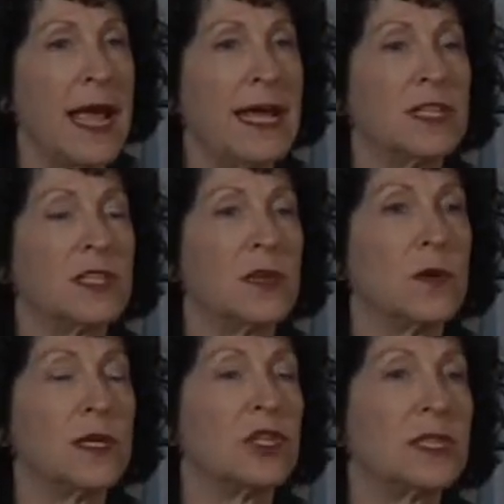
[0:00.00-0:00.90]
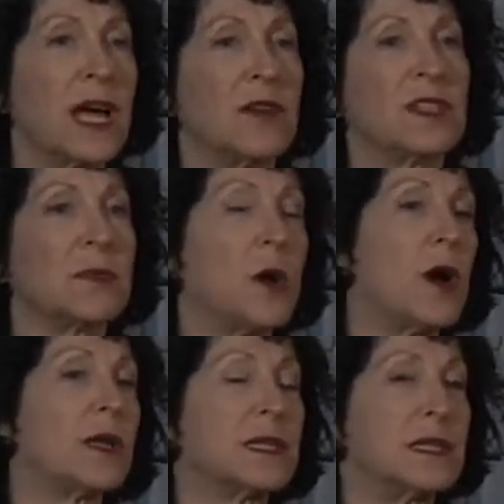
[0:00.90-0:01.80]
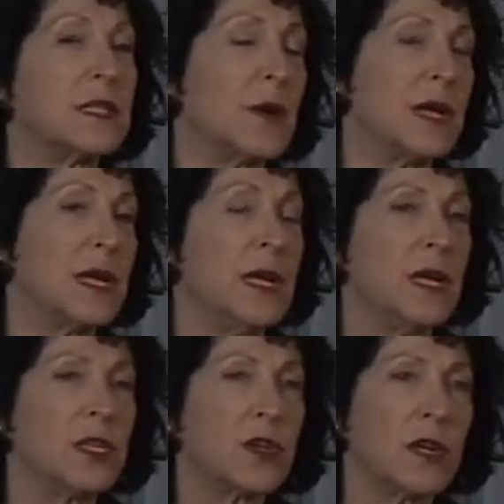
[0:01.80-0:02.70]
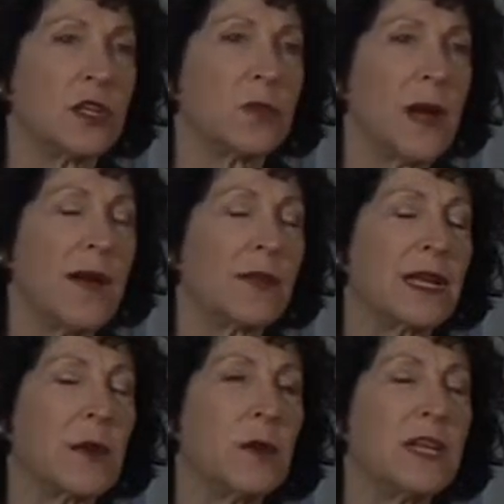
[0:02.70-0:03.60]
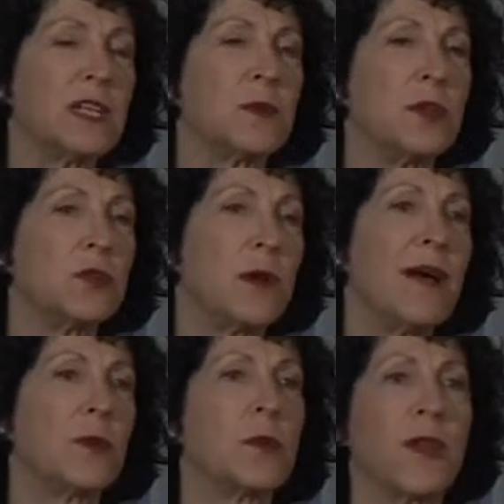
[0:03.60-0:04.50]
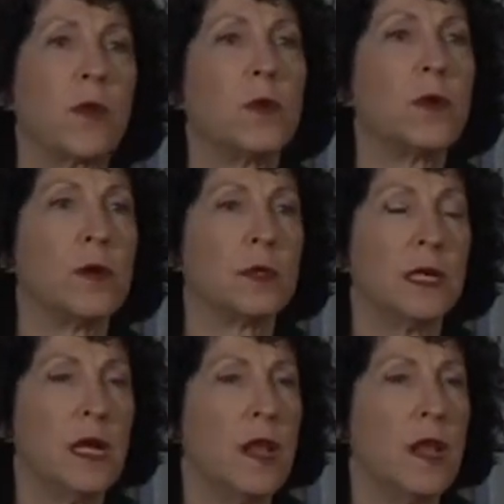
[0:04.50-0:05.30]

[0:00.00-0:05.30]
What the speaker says: And so it just kind of sparked, and so I started traveling, and I realized when you travel around the world,